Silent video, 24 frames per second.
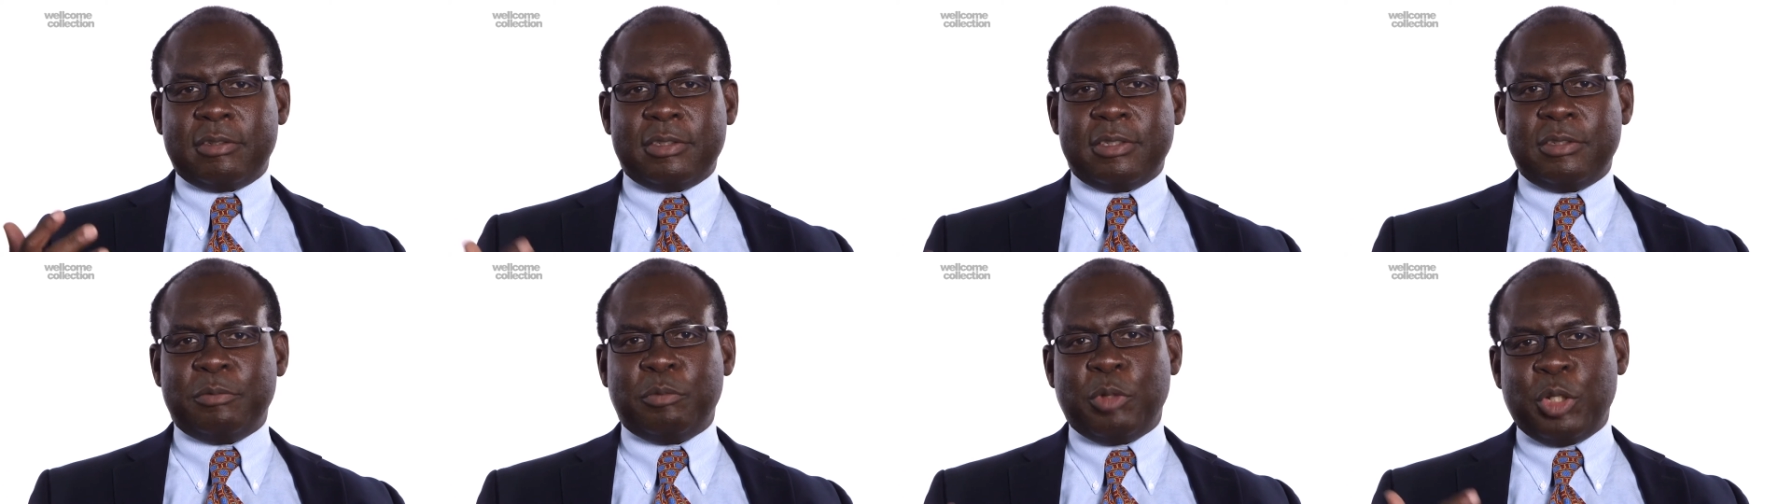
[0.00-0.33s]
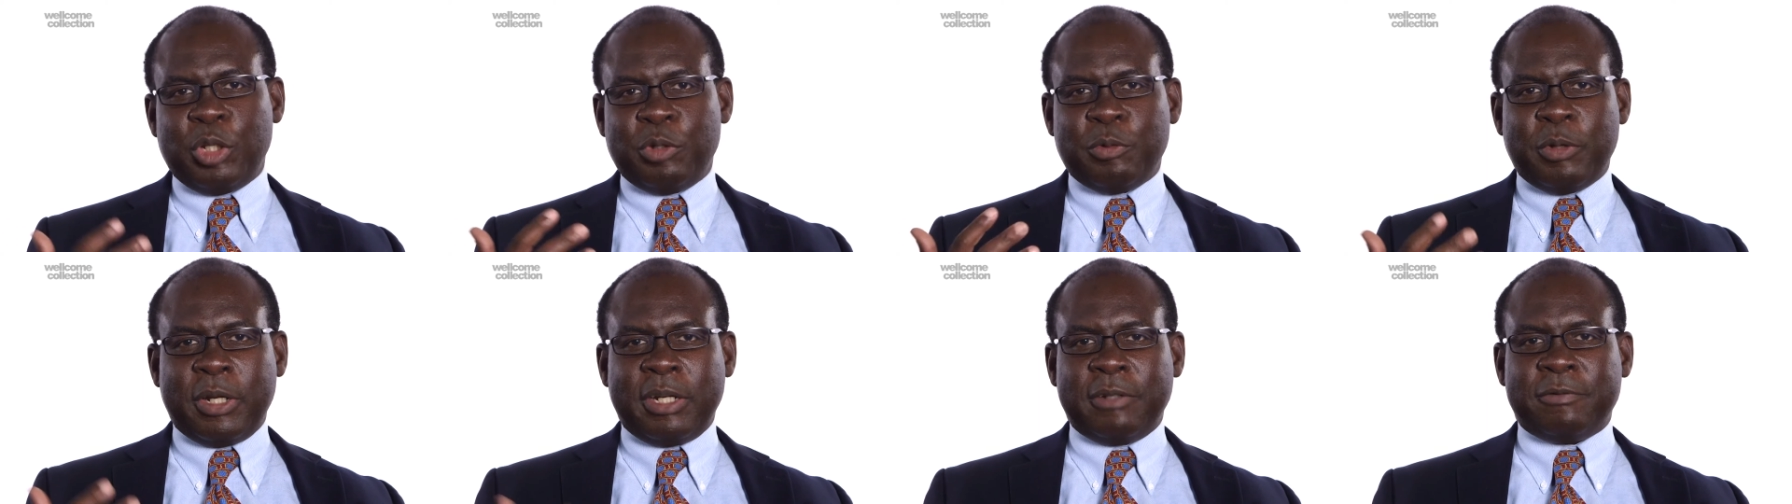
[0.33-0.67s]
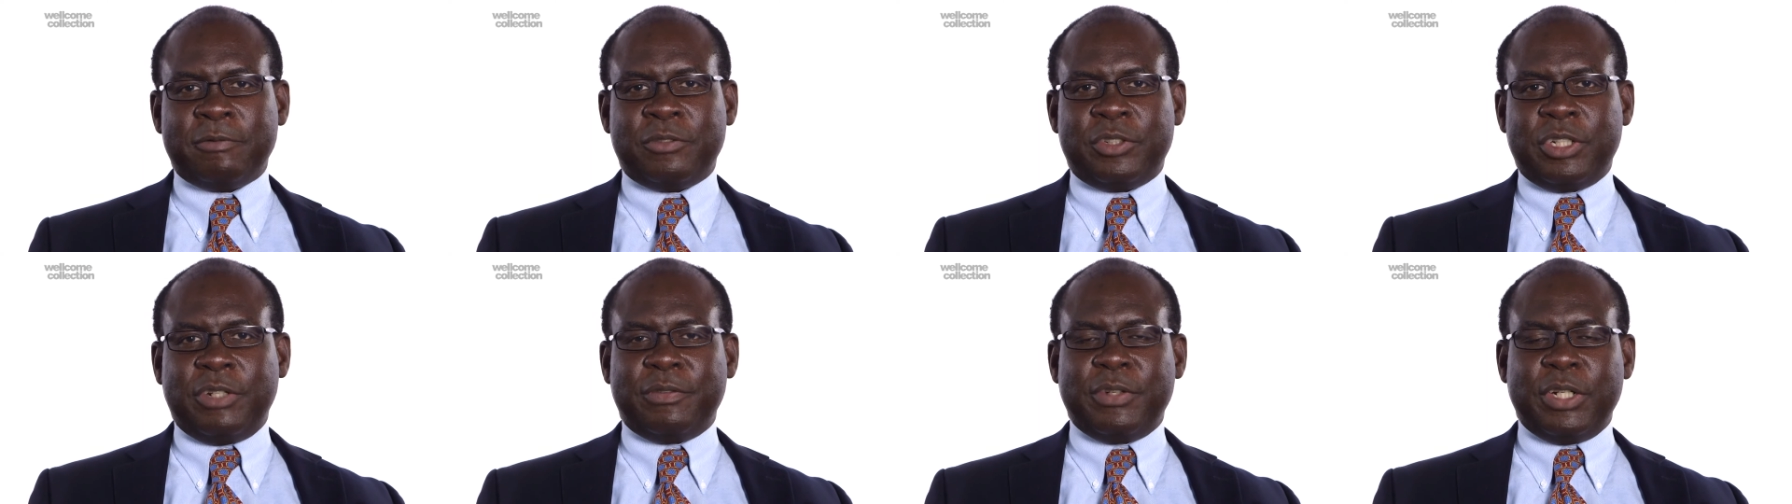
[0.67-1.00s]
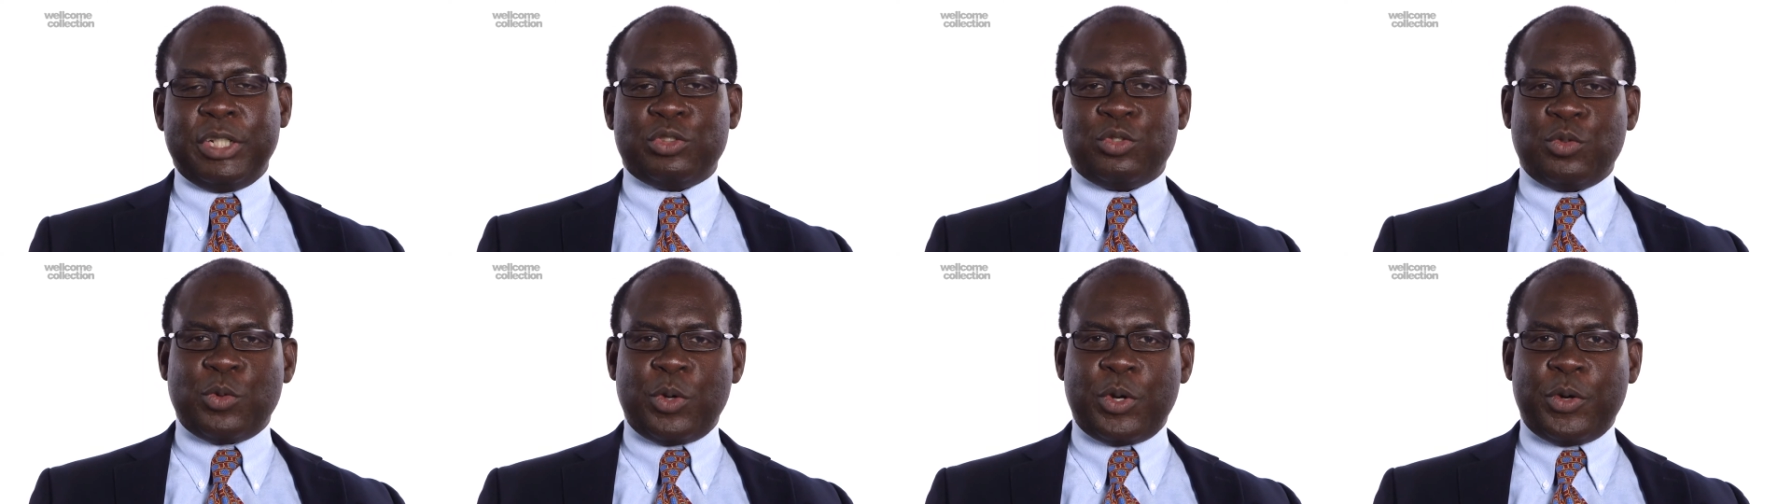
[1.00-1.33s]
you might have driven
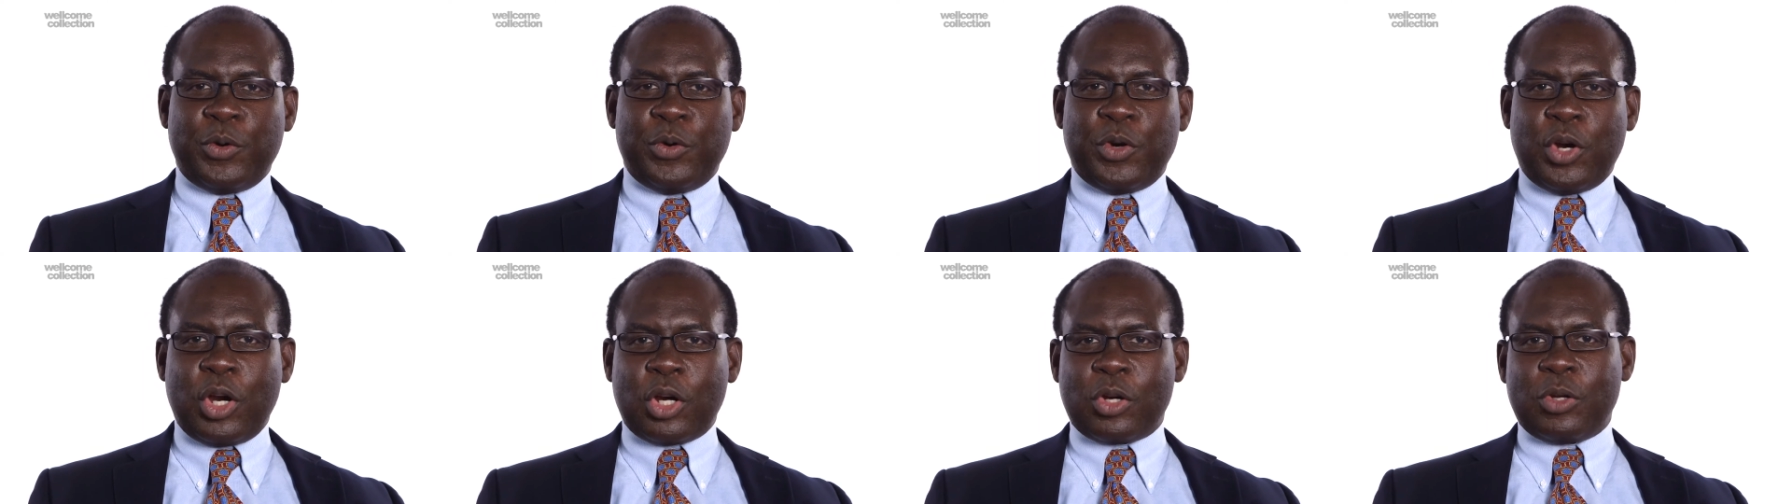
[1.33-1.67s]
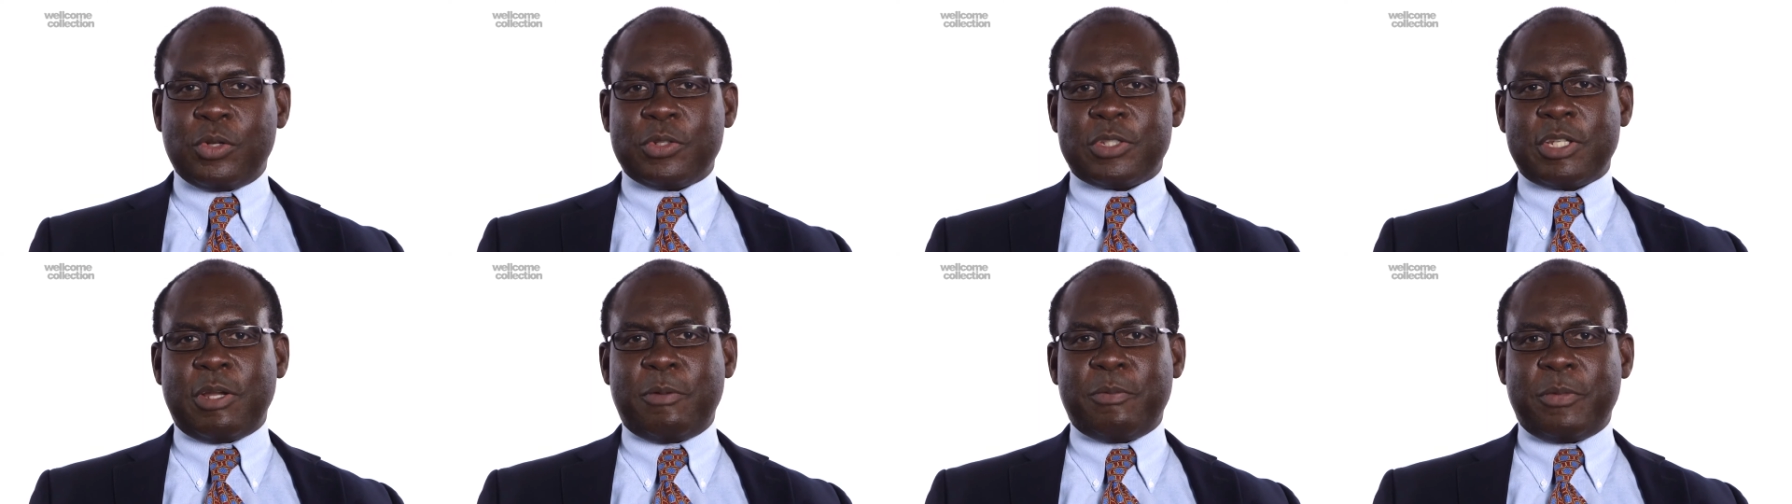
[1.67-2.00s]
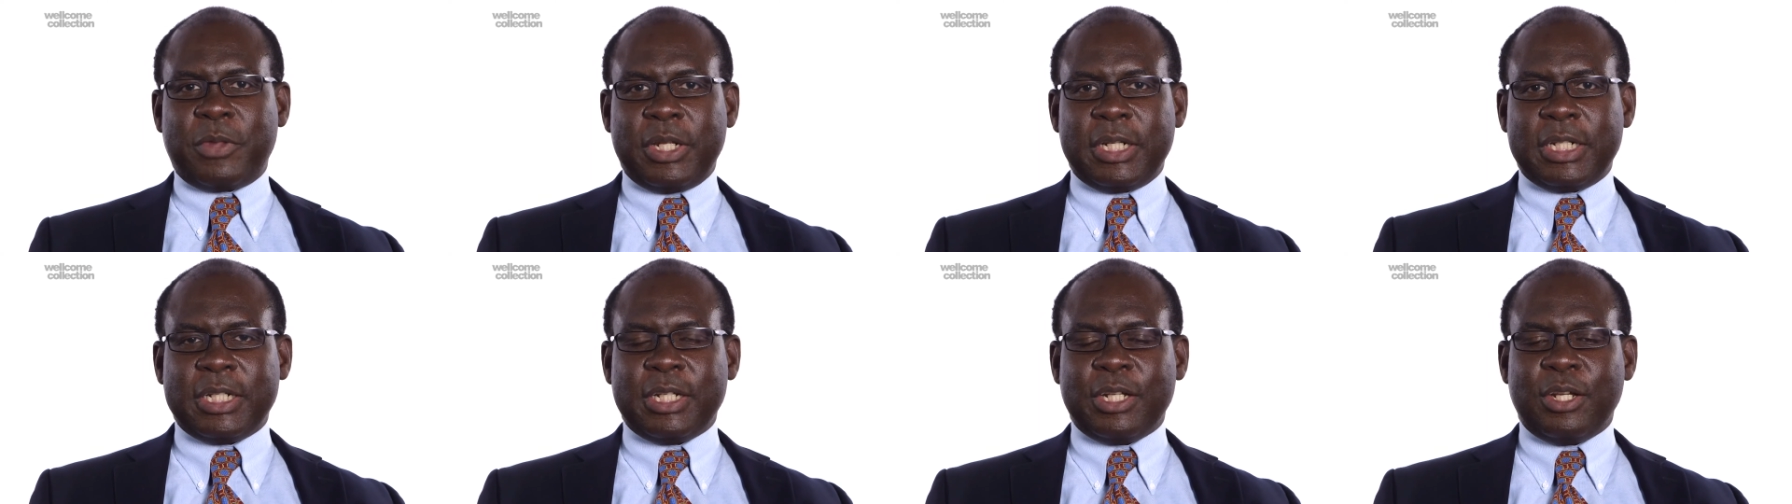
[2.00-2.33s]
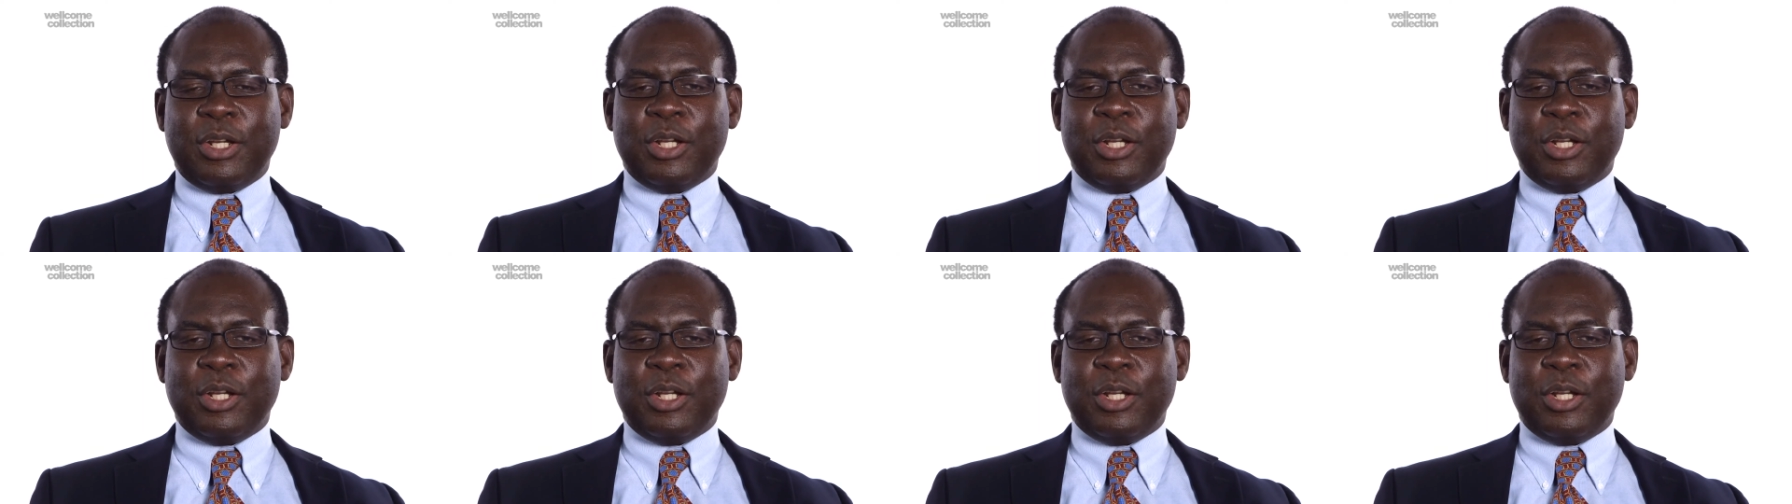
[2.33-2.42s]
it to a rock or something.